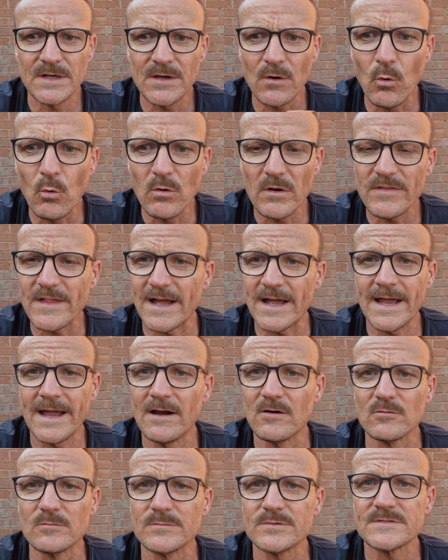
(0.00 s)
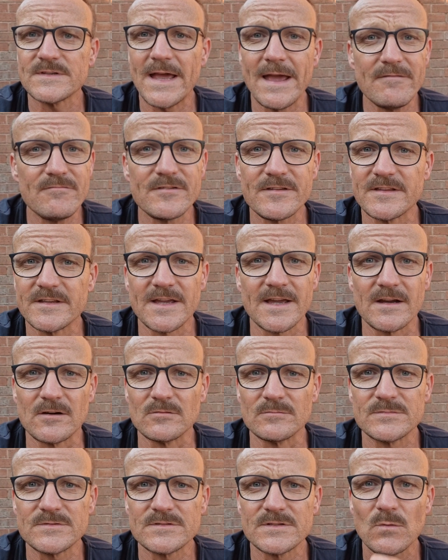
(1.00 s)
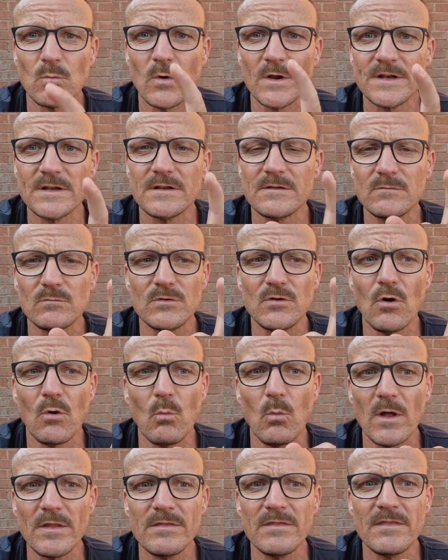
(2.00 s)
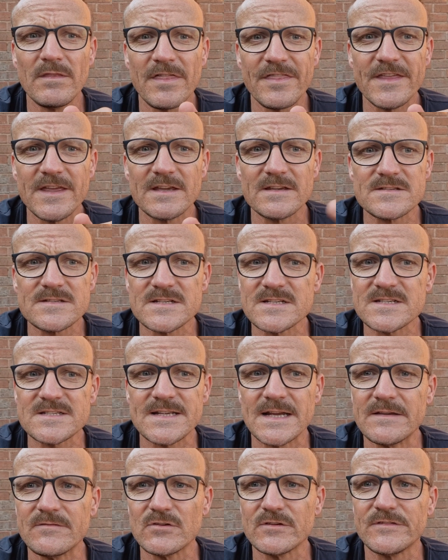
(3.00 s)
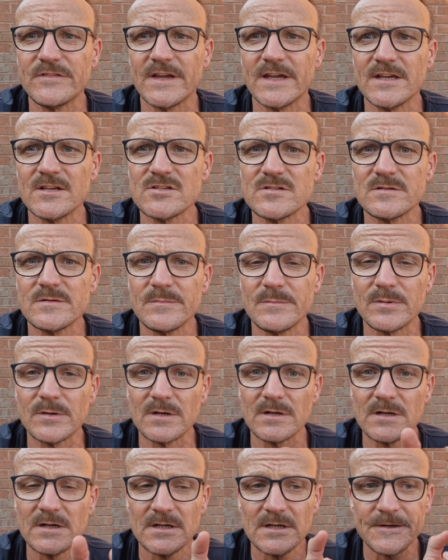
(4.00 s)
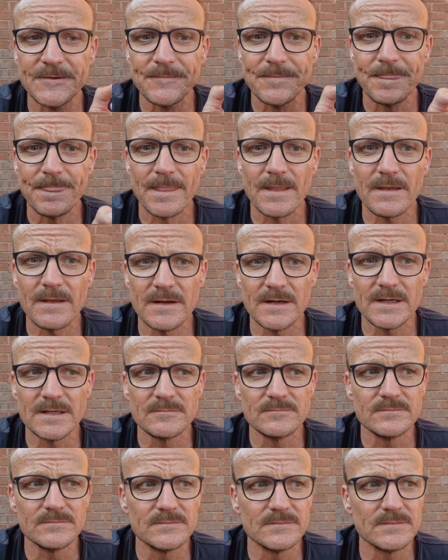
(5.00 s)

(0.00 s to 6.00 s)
all of that helps. Everything helps. Not one thing is going to save your fish, but a